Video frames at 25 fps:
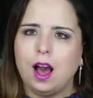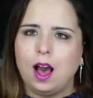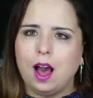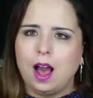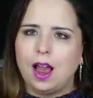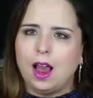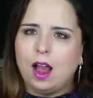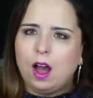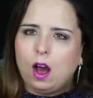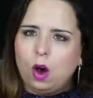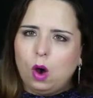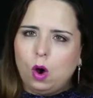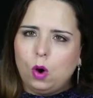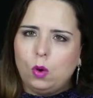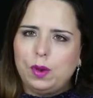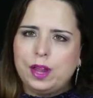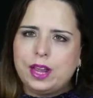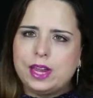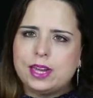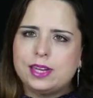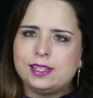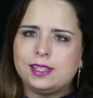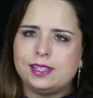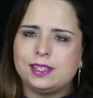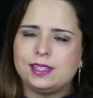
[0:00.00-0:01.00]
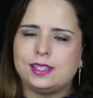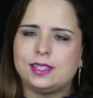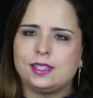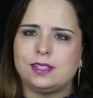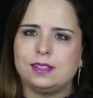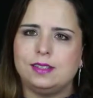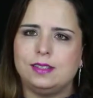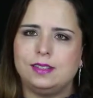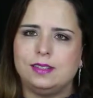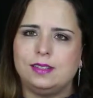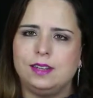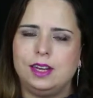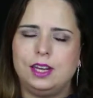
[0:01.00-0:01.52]
I always
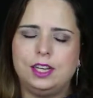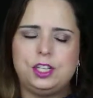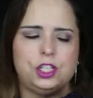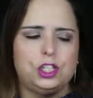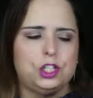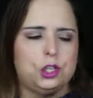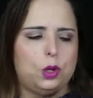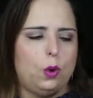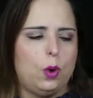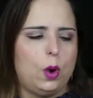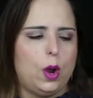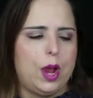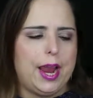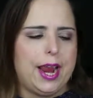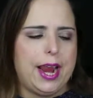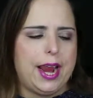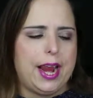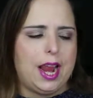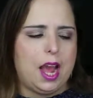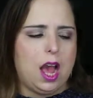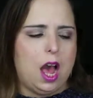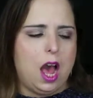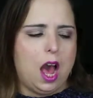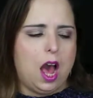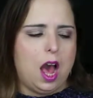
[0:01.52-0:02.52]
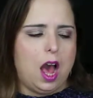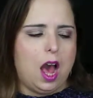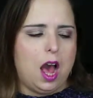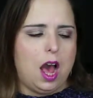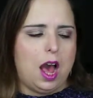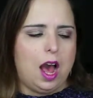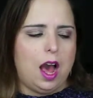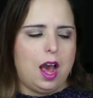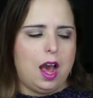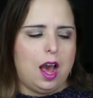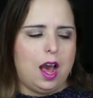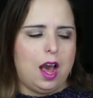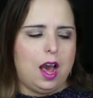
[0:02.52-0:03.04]
enjoy
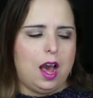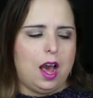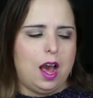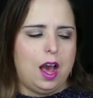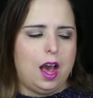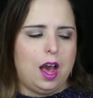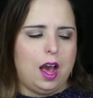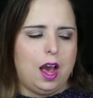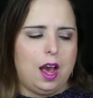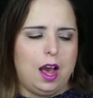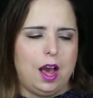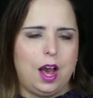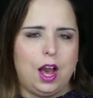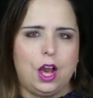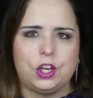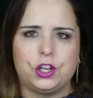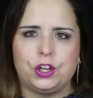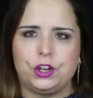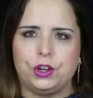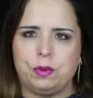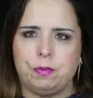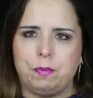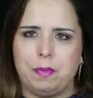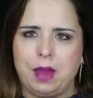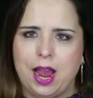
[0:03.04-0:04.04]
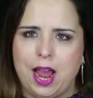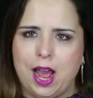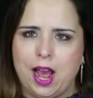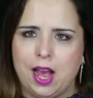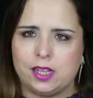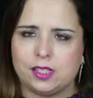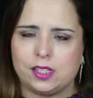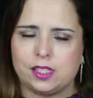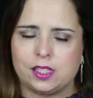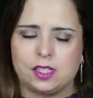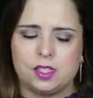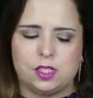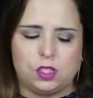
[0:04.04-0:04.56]
a good
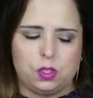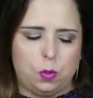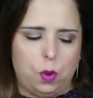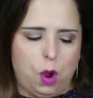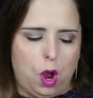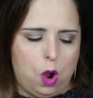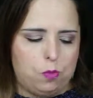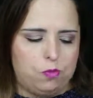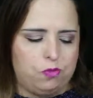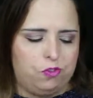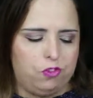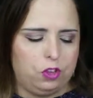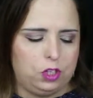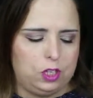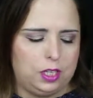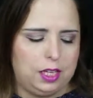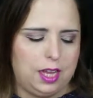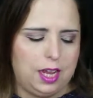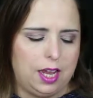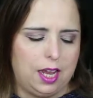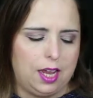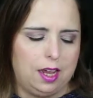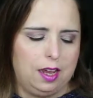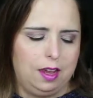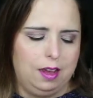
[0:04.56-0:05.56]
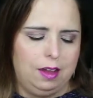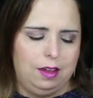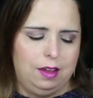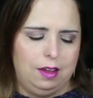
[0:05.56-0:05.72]
mask, so hopefully,